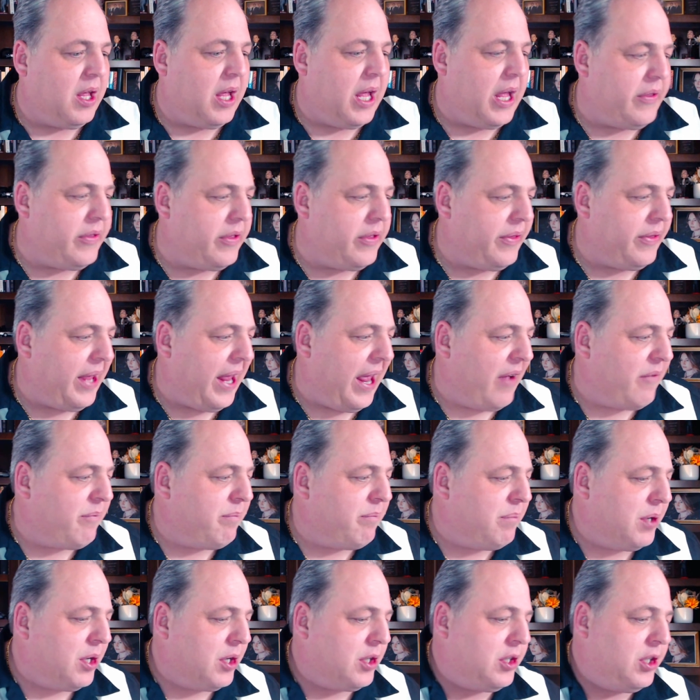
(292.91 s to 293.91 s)
And then they
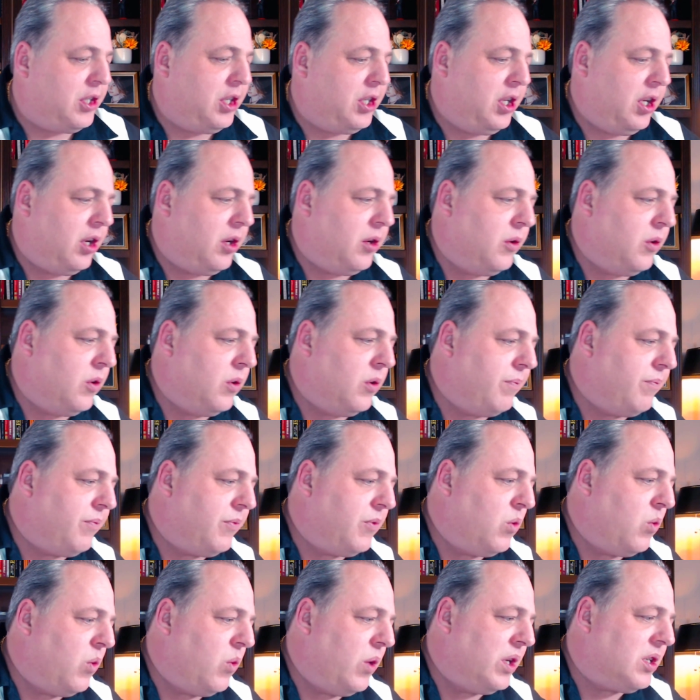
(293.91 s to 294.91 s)
have book two,
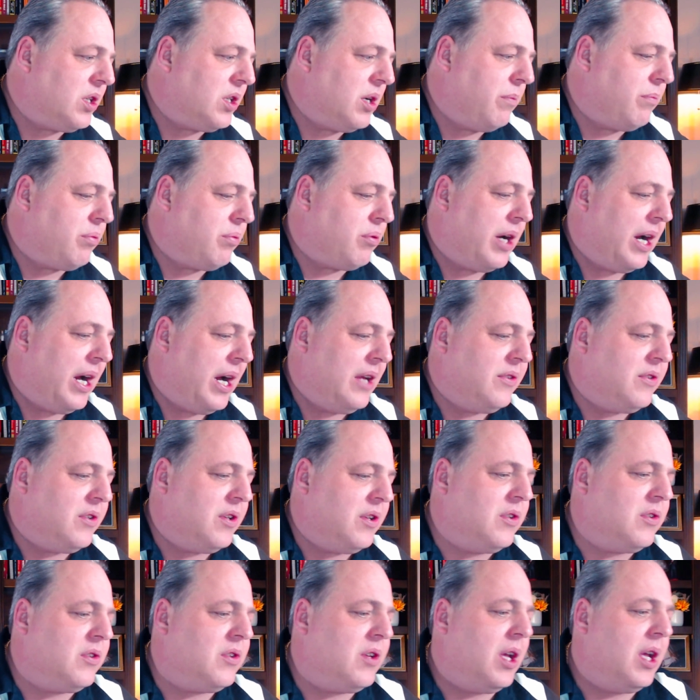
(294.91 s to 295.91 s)
which
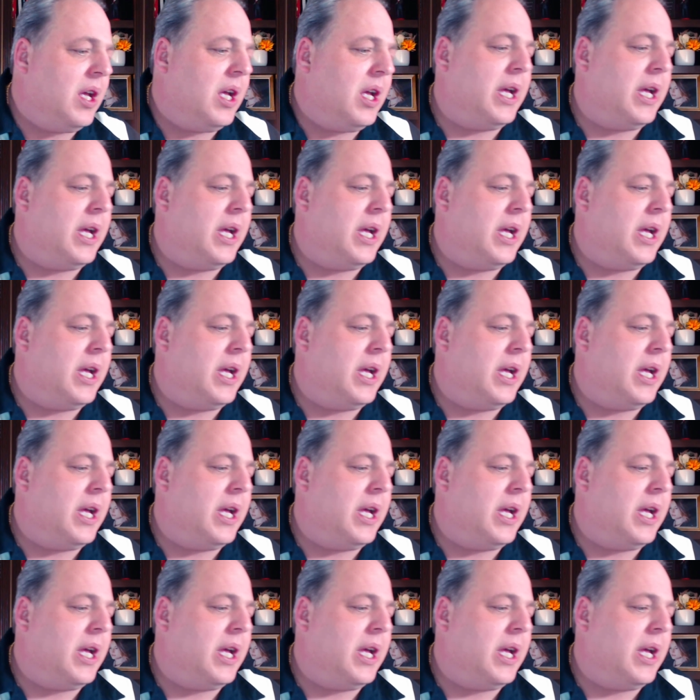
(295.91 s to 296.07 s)
comprises